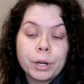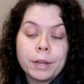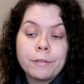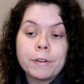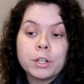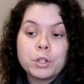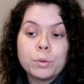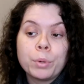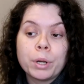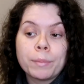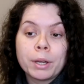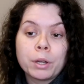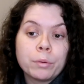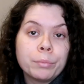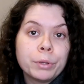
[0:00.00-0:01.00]
If I do bring
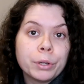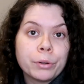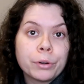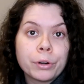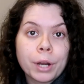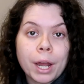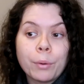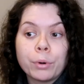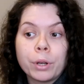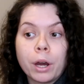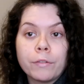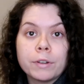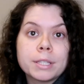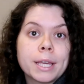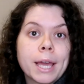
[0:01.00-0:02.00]
my computer, I would
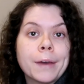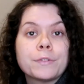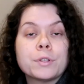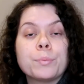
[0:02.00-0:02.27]
obviously have